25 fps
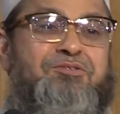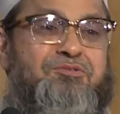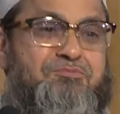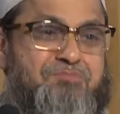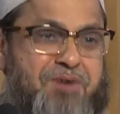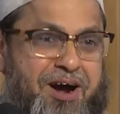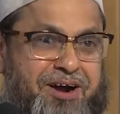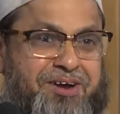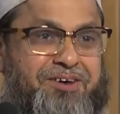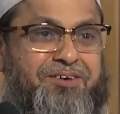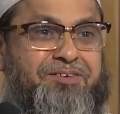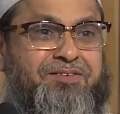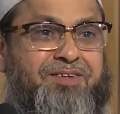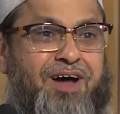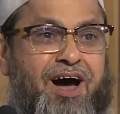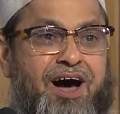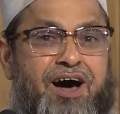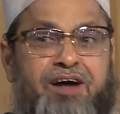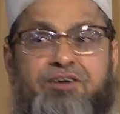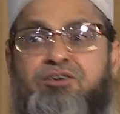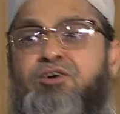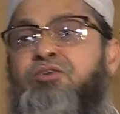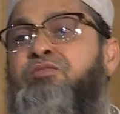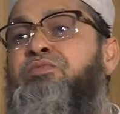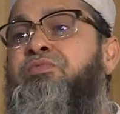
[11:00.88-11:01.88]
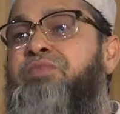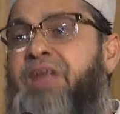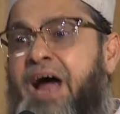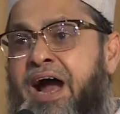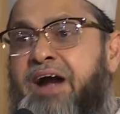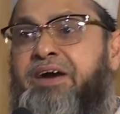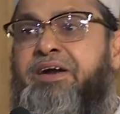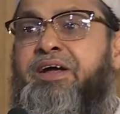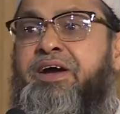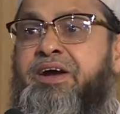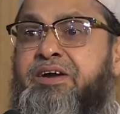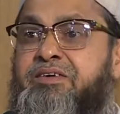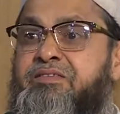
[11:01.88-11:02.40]
to Pakistan on
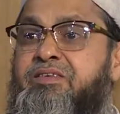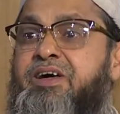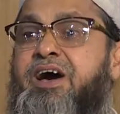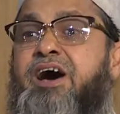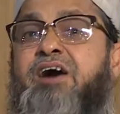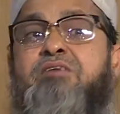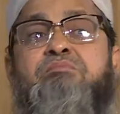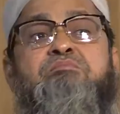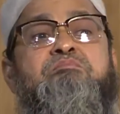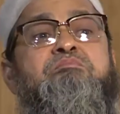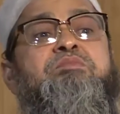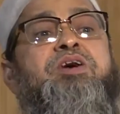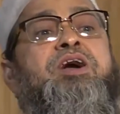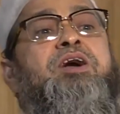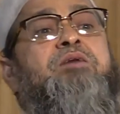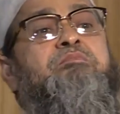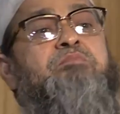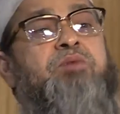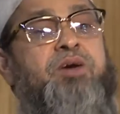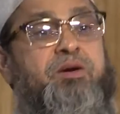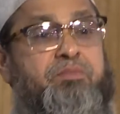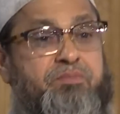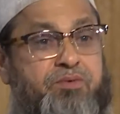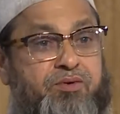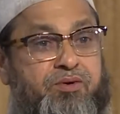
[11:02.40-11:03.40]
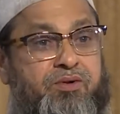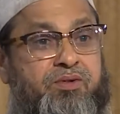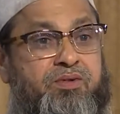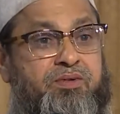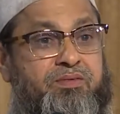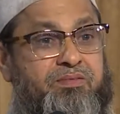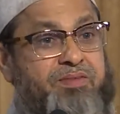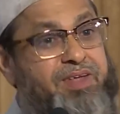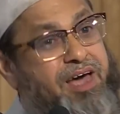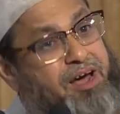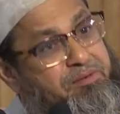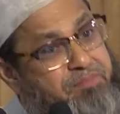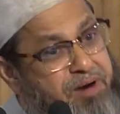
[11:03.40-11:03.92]
that age, they are big people.
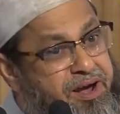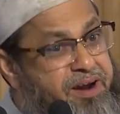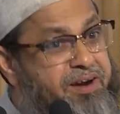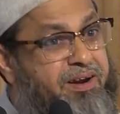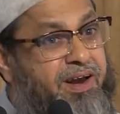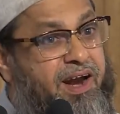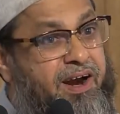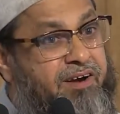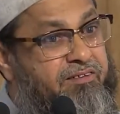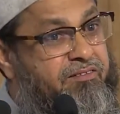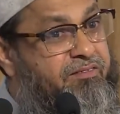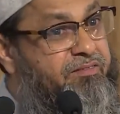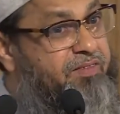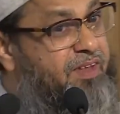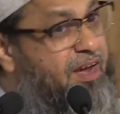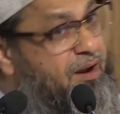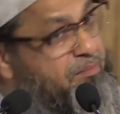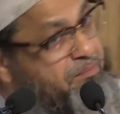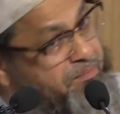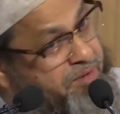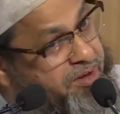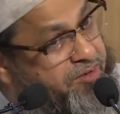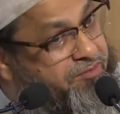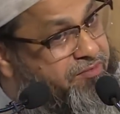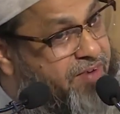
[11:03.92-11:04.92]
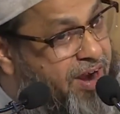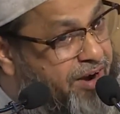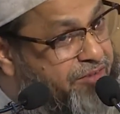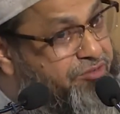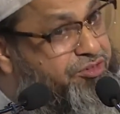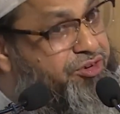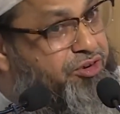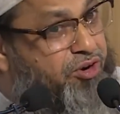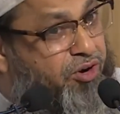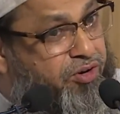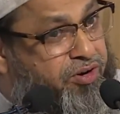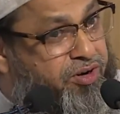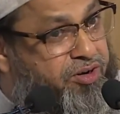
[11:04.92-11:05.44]
They are my relatives. They are big
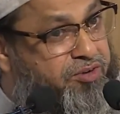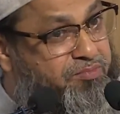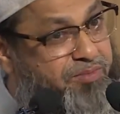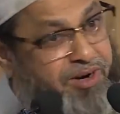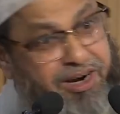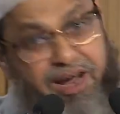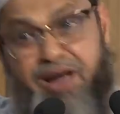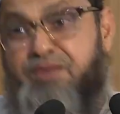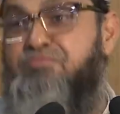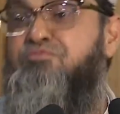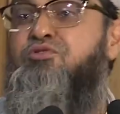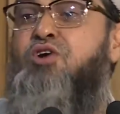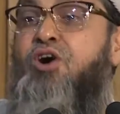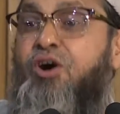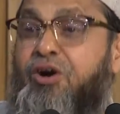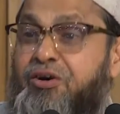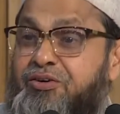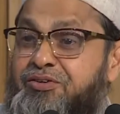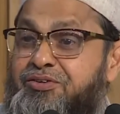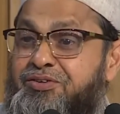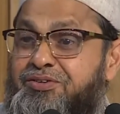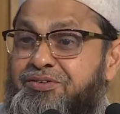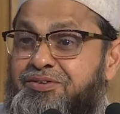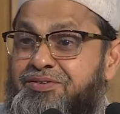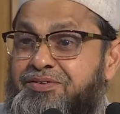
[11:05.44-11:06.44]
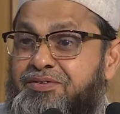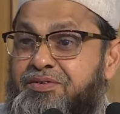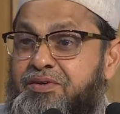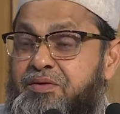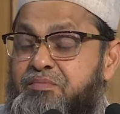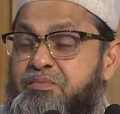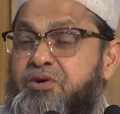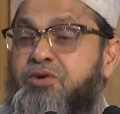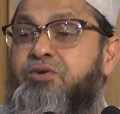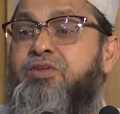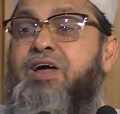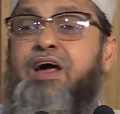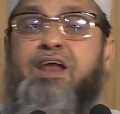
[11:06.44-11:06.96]
factory owners, but I am not,
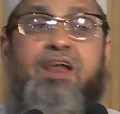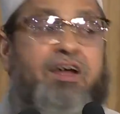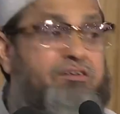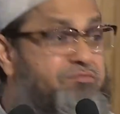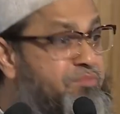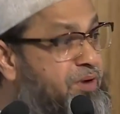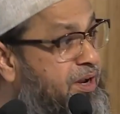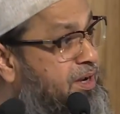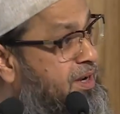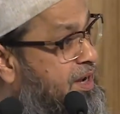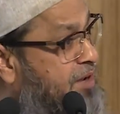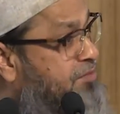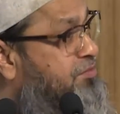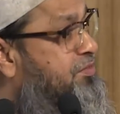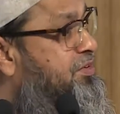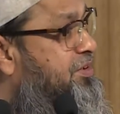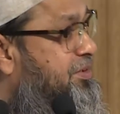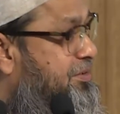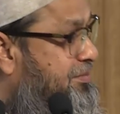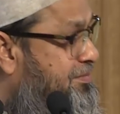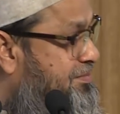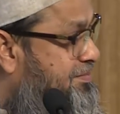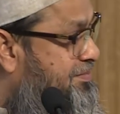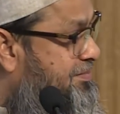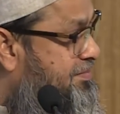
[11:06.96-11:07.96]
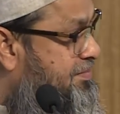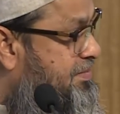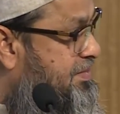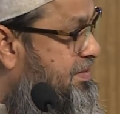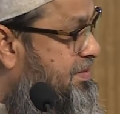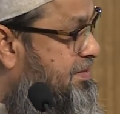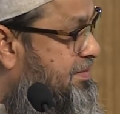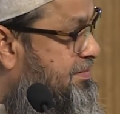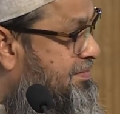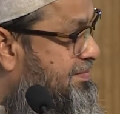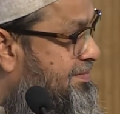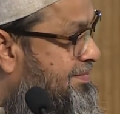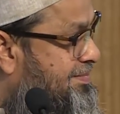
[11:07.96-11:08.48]
because I love my country.
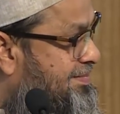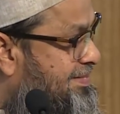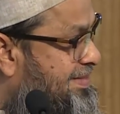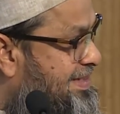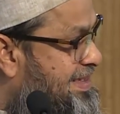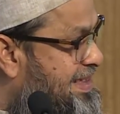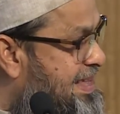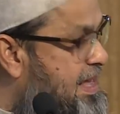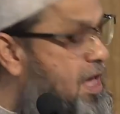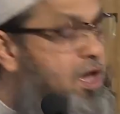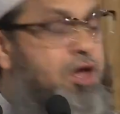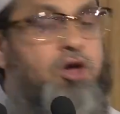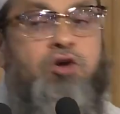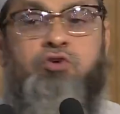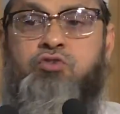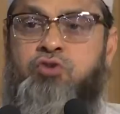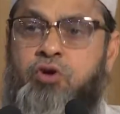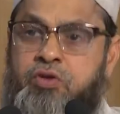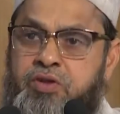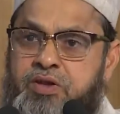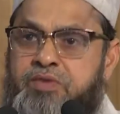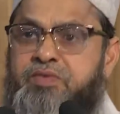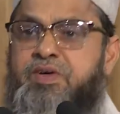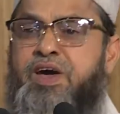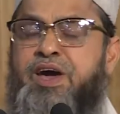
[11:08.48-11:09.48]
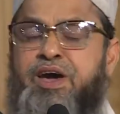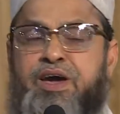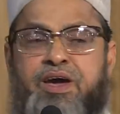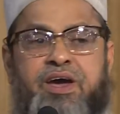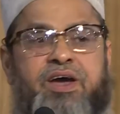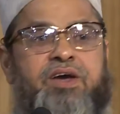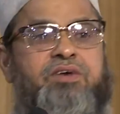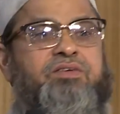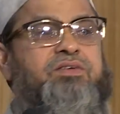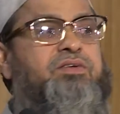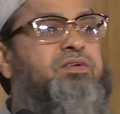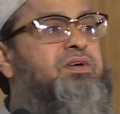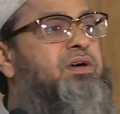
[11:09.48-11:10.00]
So the thing
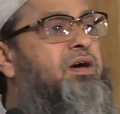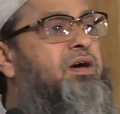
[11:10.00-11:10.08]
is,